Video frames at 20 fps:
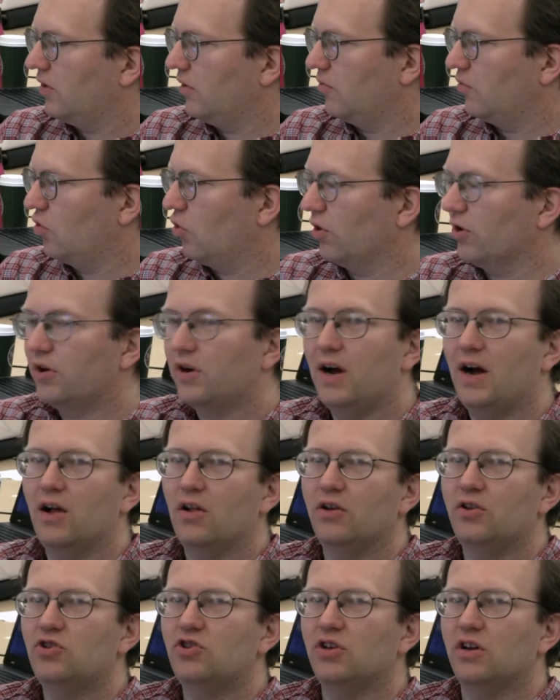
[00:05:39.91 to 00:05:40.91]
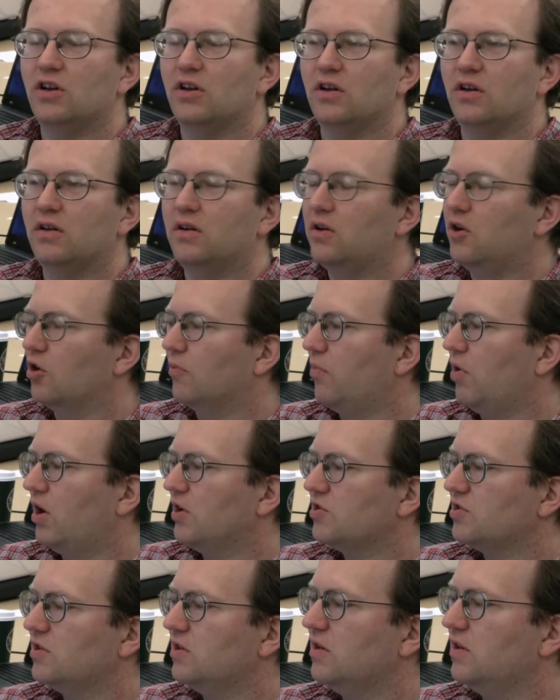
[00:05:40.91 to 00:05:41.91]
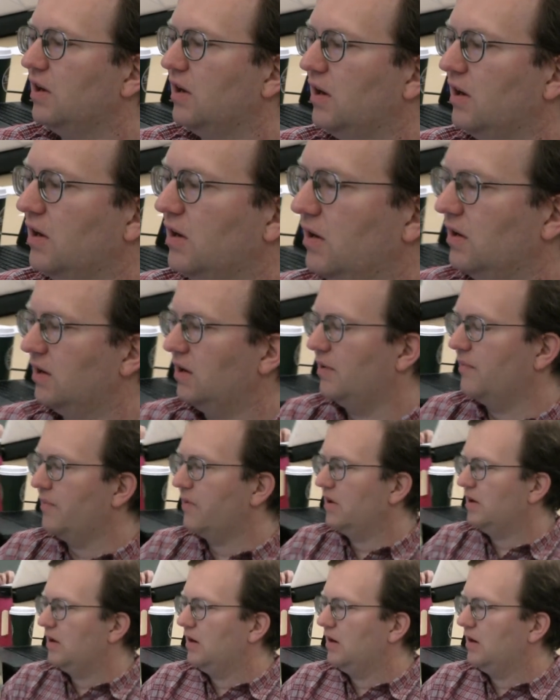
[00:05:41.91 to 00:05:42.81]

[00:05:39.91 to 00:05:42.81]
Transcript: from Gordon College and near Boston, and um,